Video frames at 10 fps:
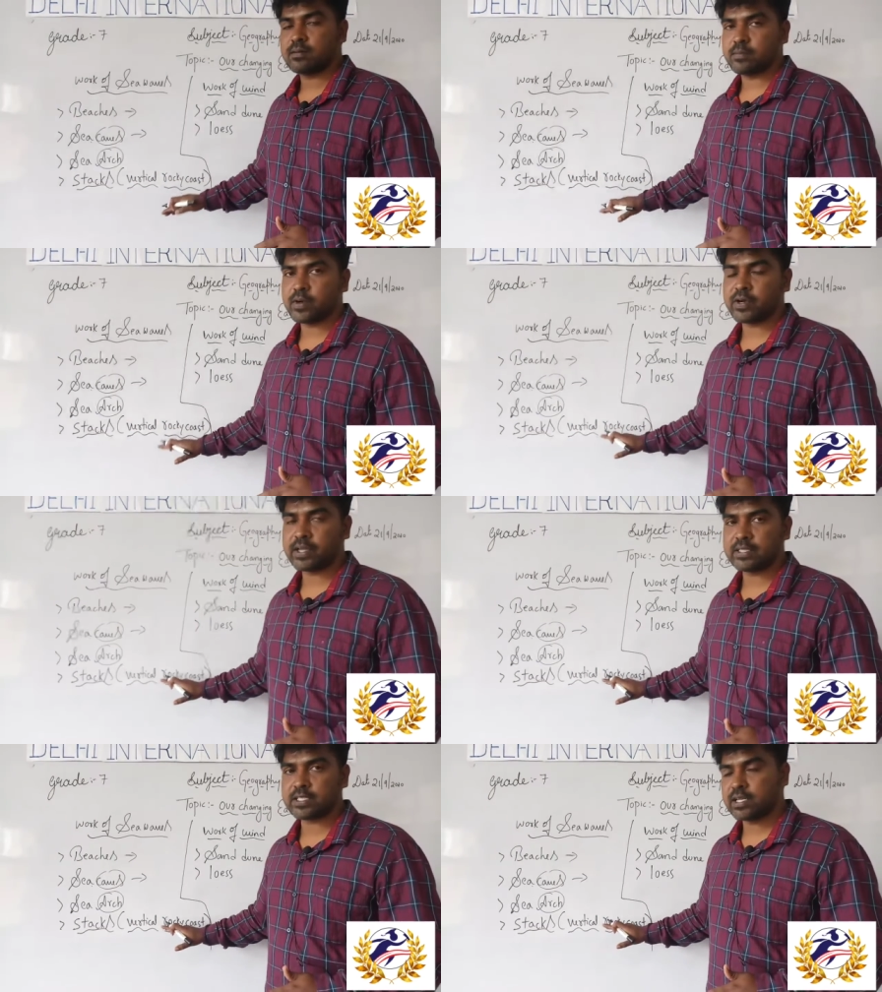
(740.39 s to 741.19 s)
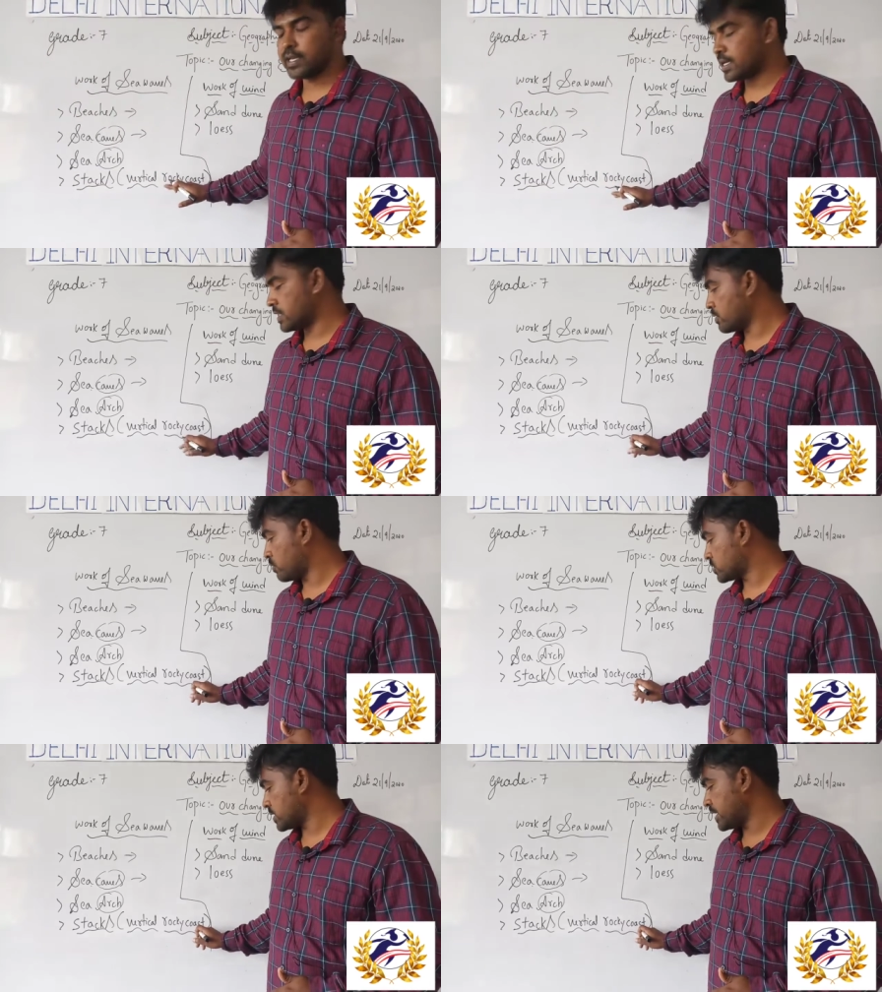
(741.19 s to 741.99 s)
particles near the
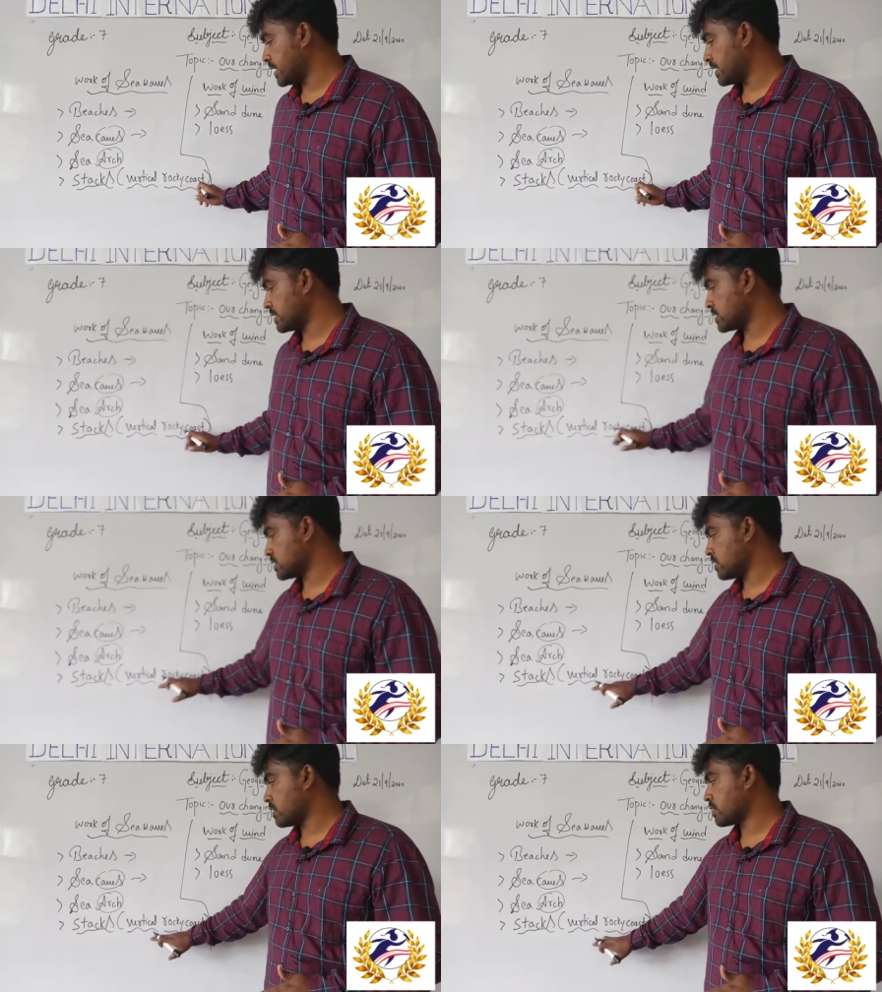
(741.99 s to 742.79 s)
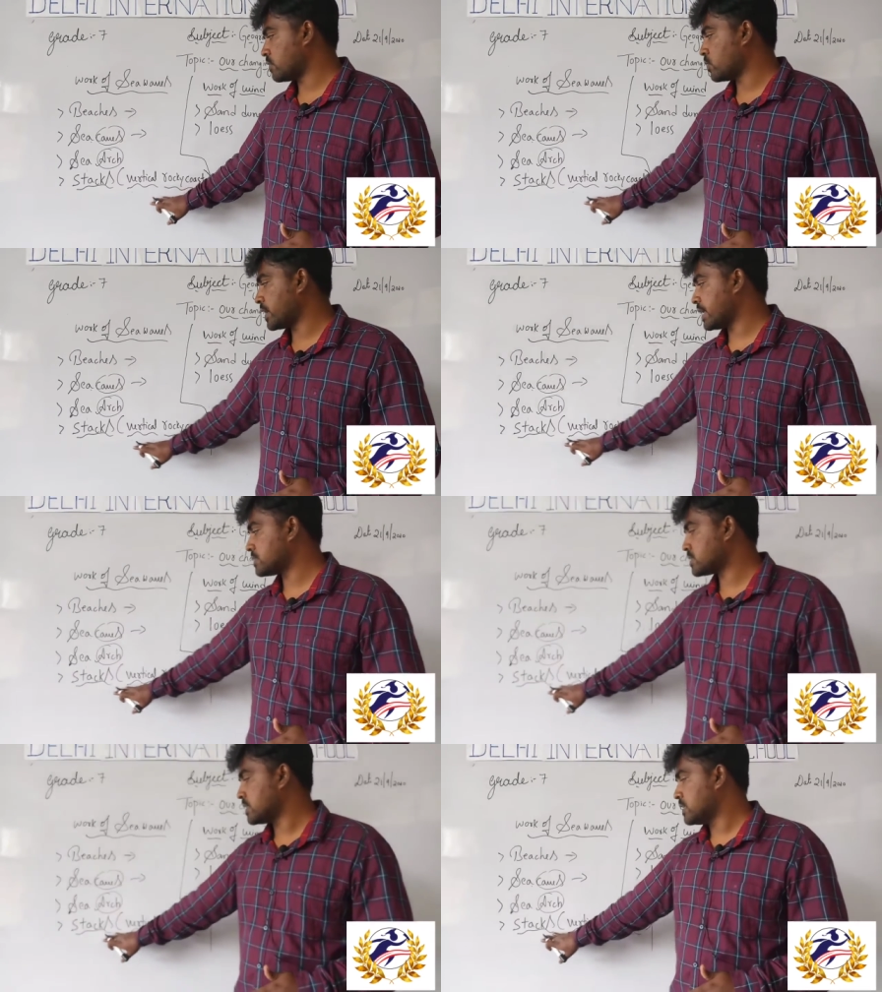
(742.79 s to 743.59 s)
coastal areas are known as